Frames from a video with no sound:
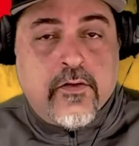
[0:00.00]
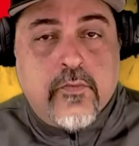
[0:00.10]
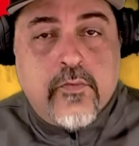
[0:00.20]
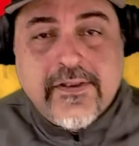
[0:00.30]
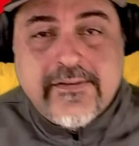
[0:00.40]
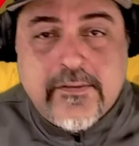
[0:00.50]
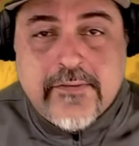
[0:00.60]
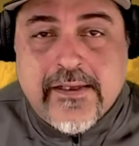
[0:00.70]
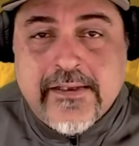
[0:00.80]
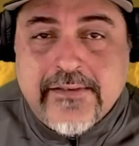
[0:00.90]
What's up,
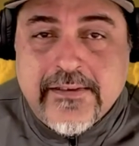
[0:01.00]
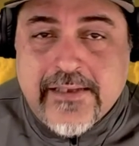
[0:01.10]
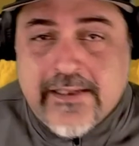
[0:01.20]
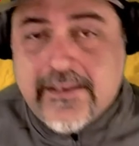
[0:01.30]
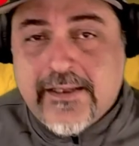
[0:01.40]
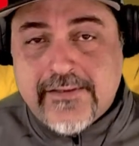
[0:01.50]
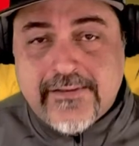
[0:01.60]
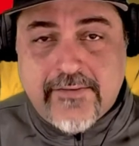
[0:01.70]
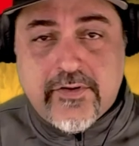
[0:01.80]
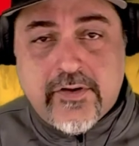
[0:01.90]
guys? This is HotEye
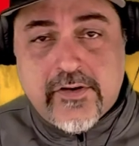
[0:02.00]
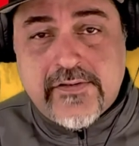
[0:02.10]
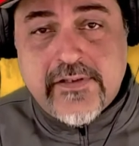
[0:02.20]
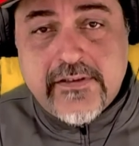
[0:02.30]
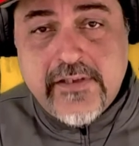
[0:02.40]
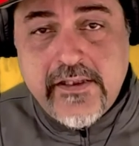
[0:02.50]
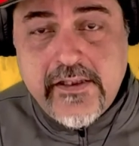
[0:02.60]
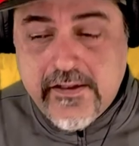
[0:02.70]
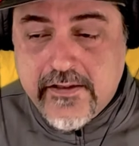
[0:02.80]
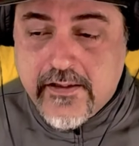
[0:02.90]
seven R C T
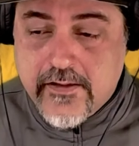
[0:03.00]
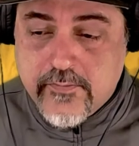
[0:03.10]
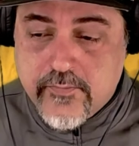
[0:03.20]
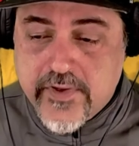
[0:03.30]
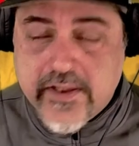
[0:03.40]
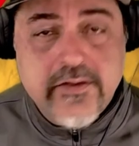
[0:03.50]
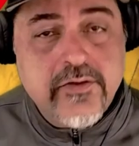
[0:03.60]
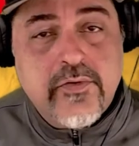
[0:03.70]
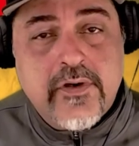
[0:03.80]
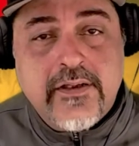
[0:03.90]
bringing
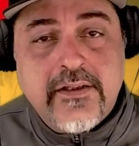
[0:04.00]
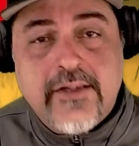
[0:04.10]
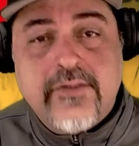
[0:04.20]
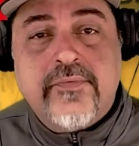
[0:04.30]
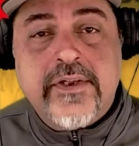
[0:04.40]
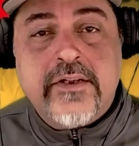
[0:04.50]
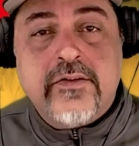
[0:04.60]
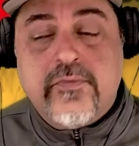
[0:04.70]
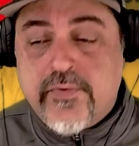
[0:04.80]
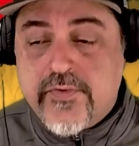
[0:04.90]
you another video
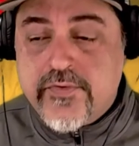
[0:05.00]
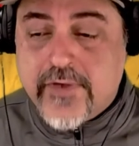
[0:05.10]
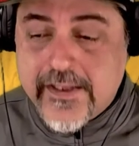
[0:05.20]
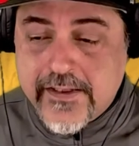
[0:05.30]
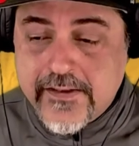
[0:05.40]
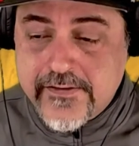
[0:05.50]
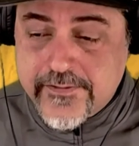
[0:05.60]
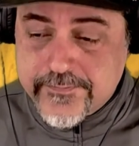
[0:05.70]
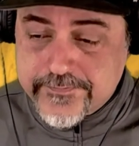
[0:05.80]
for you guys.